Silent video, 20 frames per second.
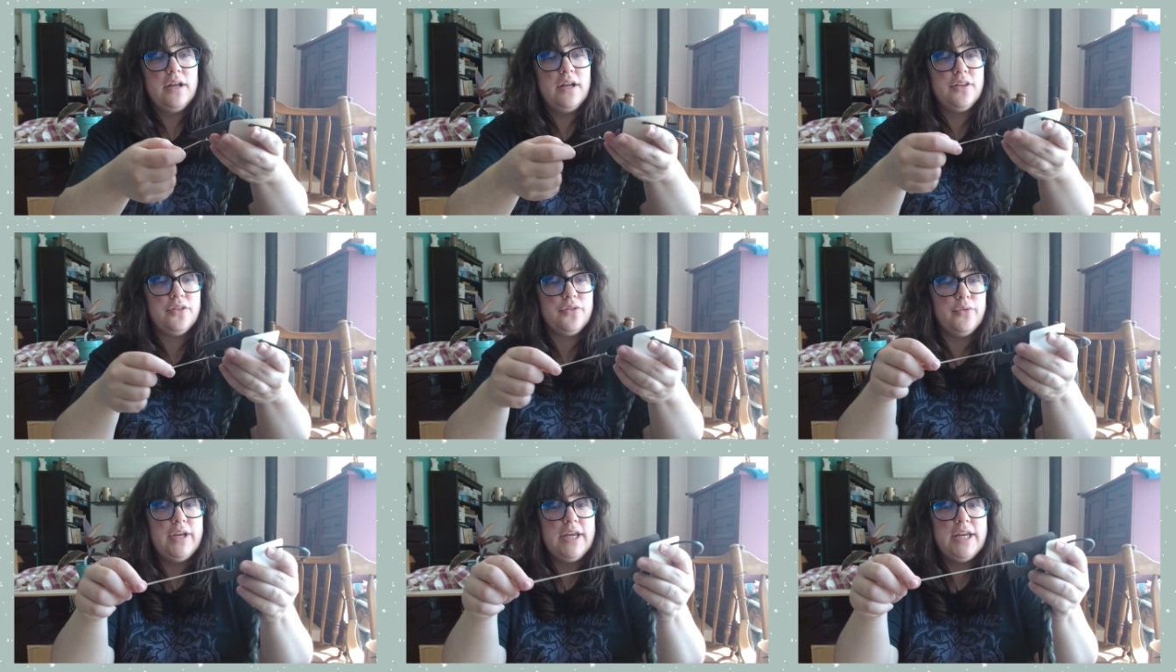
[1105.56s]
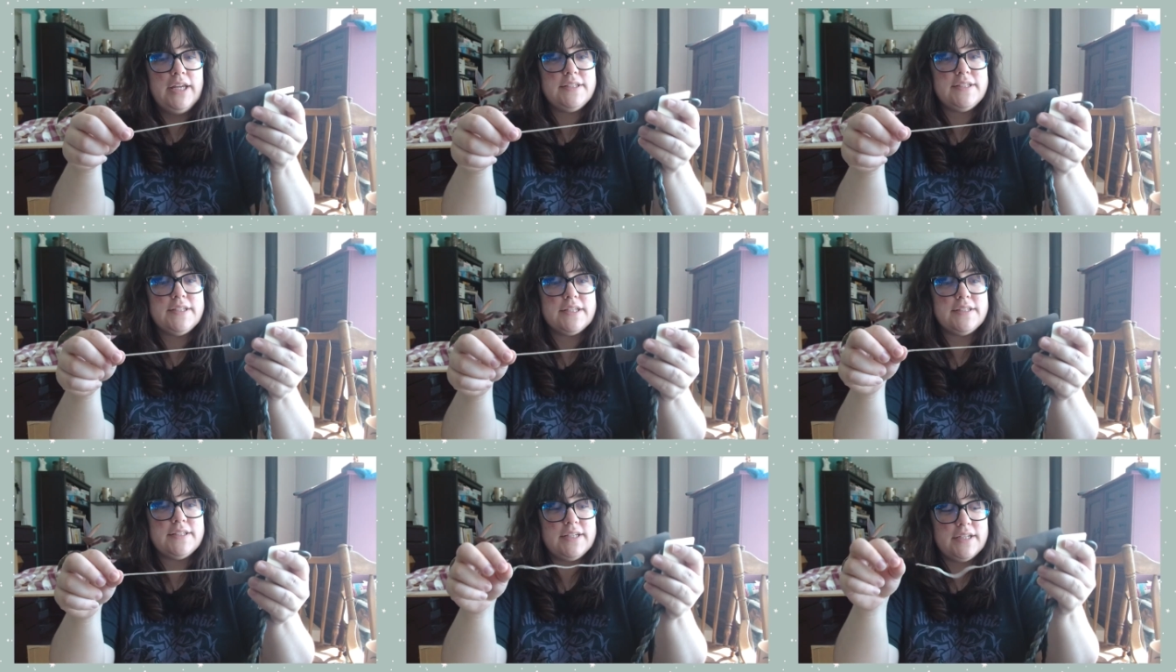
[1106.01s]

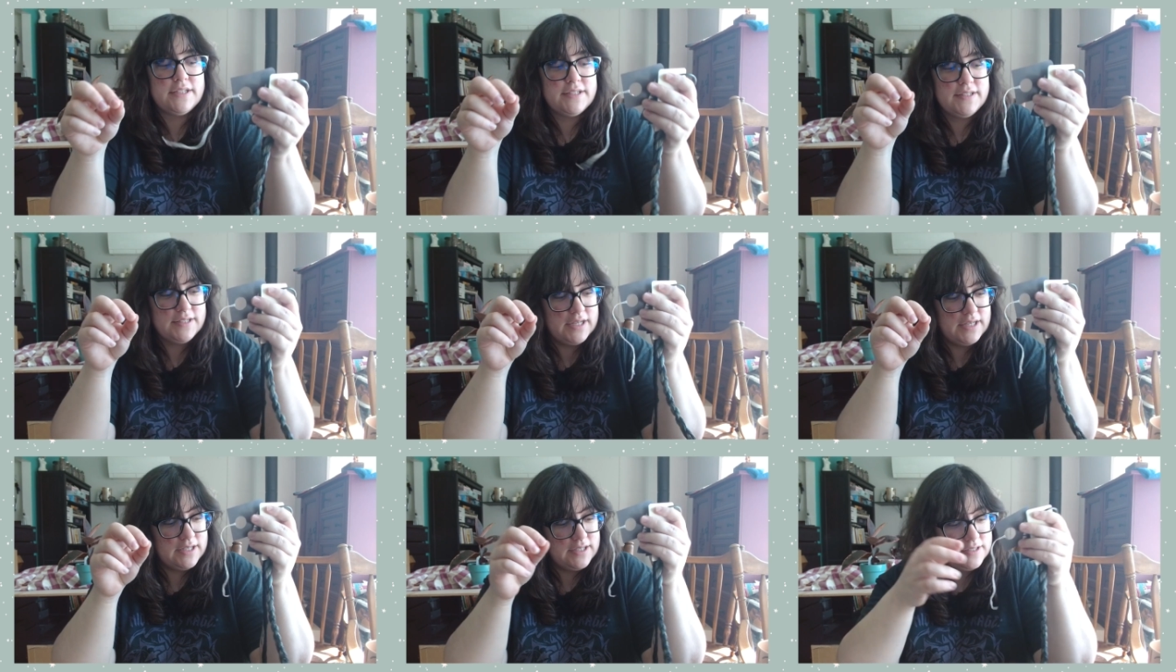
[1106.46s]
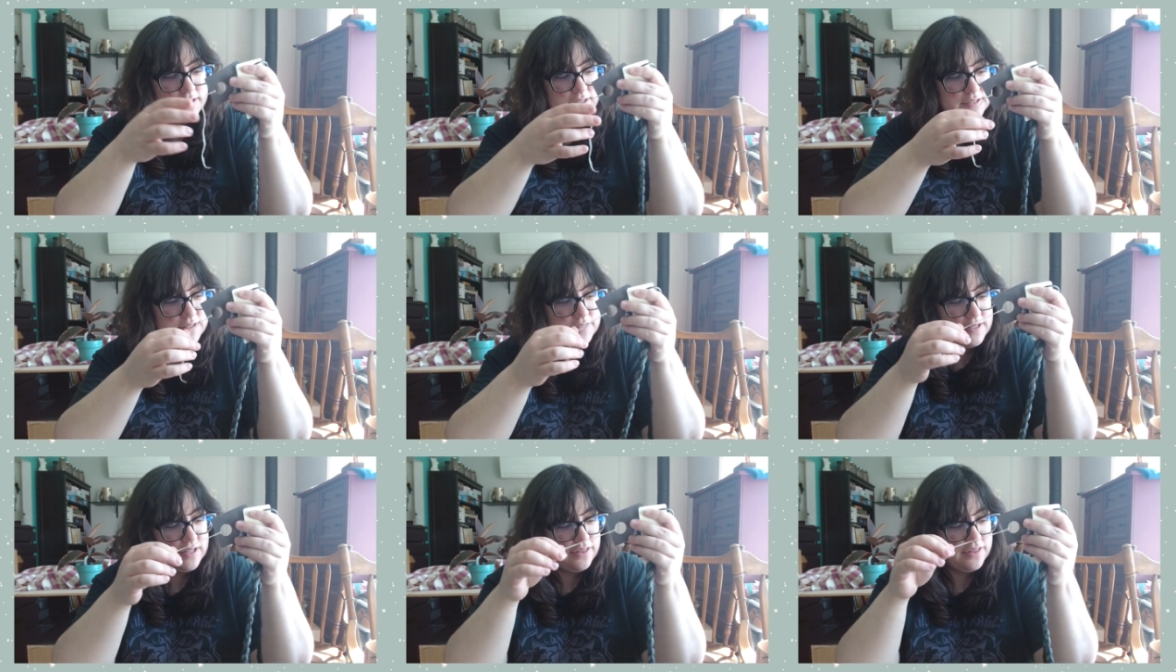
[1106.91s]
3866
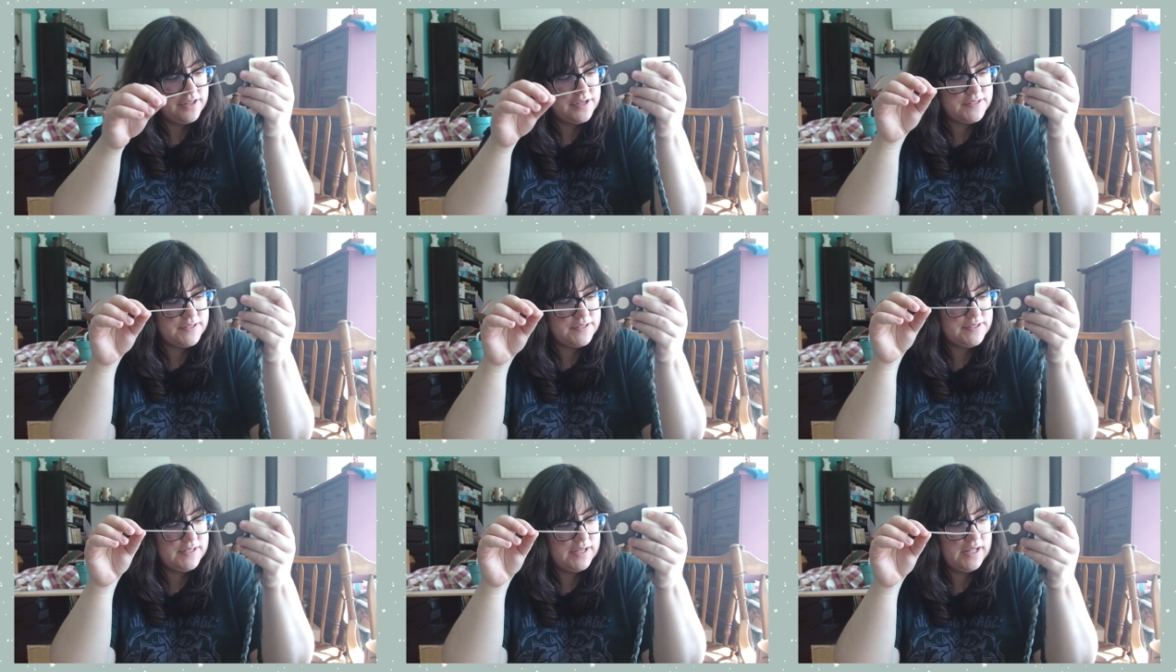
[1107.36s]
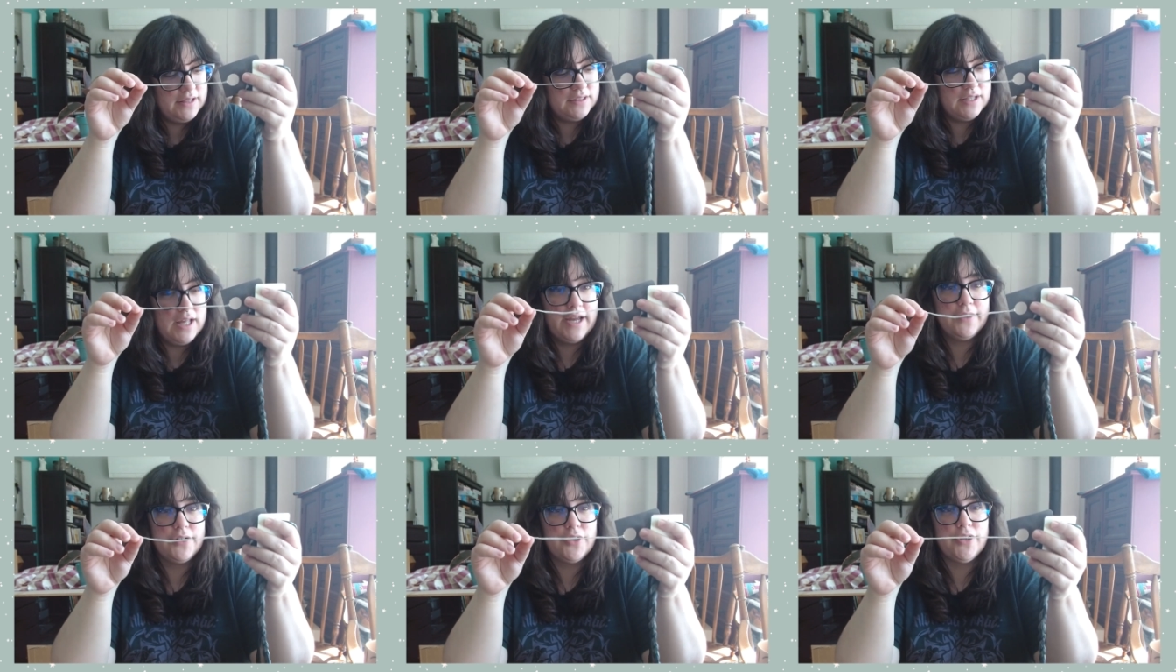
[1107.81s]
is this
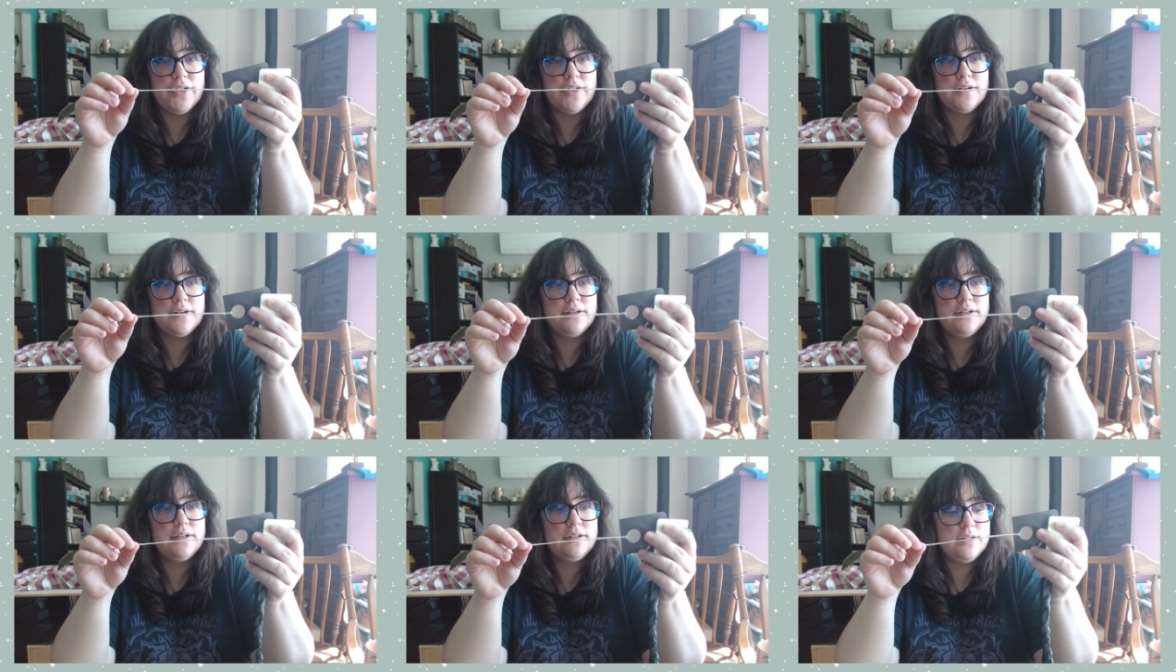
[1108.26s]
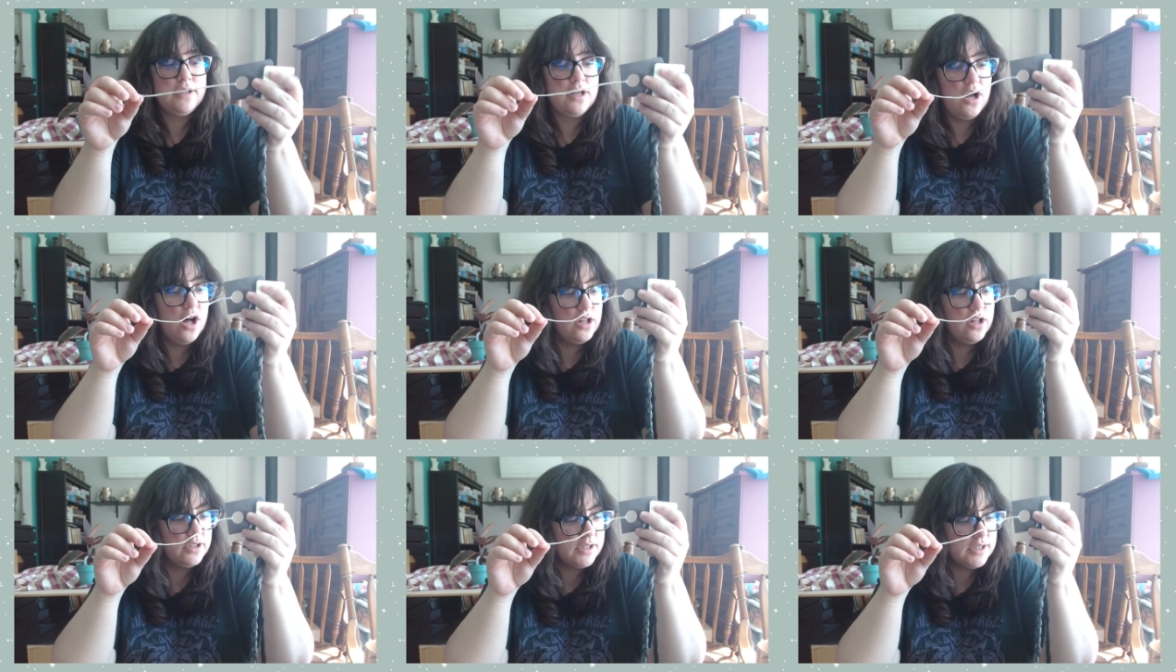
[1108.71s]
lighter
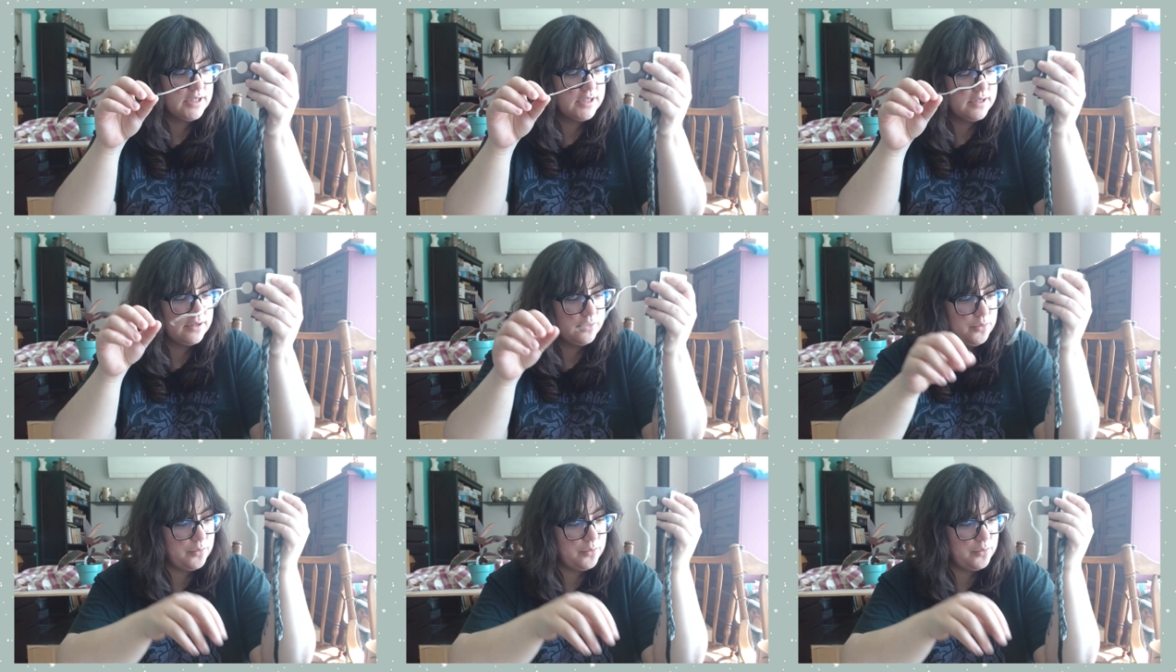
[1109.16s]
color,